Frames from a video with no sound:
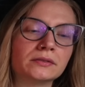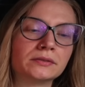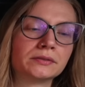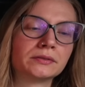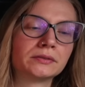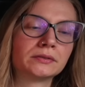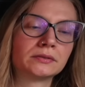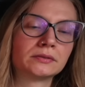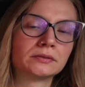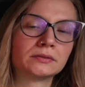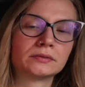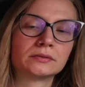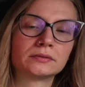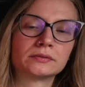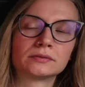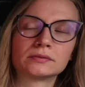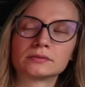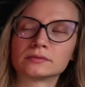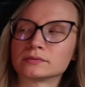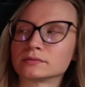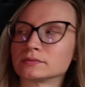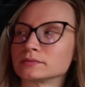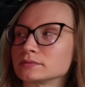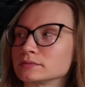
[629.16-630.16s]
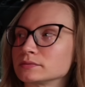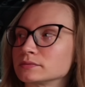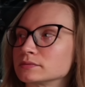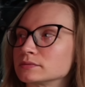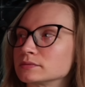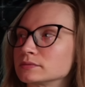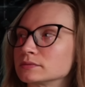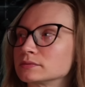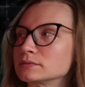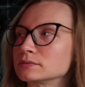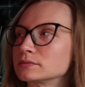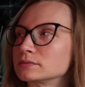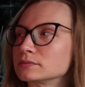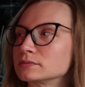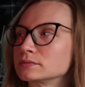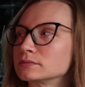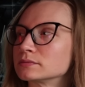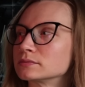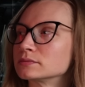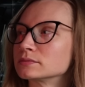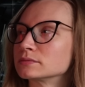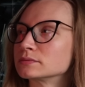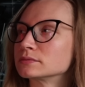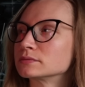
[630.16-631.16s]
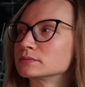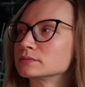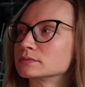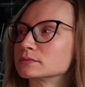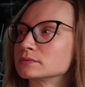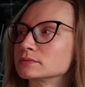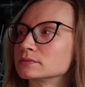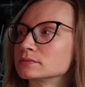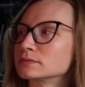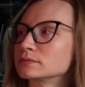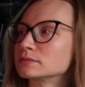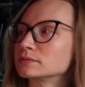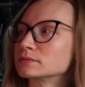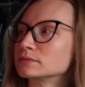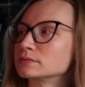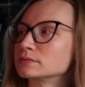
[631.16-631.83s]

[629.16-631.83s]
No words are spoken by the person on screen.